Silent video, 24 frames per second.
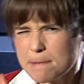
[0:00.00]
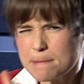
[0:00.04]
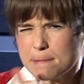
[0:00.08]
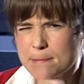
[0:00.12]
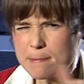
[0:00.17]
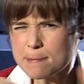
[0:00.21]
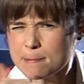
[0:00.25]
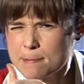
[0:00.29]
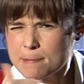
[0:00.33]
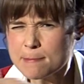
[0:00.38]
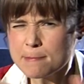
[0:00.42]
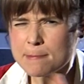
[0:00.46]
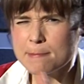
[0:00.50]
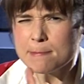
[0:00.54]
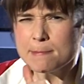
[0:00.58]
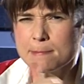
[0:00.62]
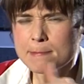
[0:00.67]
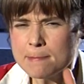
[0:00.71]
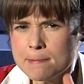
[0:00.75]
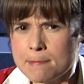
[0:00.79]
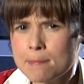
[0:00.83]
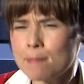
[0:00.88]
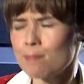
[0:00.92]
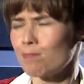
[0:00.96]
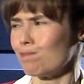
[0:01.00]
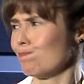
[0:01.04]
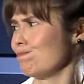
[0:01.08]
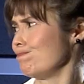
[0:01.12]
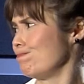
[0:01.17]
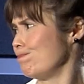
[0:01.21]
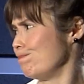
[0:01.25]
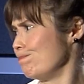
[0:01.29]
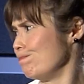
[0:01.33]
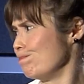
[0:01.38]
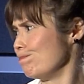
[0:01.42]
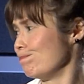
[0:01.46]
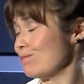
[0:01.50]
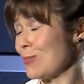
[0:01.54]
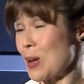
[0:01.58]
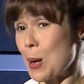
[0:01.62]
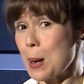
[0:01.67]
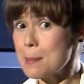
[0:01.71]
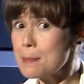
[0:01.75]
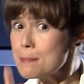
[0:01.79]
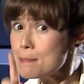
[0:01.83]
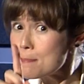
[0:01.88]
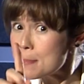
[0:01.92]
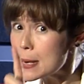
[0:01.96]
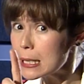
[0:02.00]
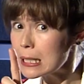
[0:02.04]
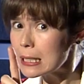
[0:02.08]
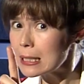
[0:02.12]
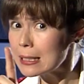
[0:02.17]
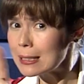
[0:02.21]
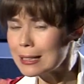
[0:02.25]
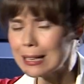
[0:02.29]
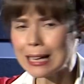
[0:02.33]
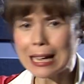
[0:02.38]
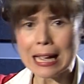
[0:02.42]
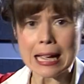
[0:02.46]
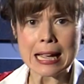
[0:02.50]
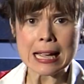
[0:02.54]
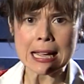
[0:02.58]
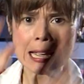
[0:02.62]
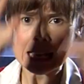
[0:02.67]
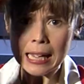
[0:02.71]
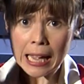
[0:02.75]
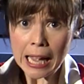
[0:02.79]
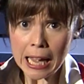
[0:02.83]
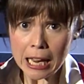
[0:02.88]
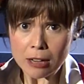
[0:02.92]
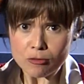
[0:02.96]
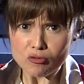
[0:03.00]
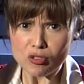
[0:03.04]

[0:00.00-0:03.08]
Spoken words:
His men are suggesting that he should go to war,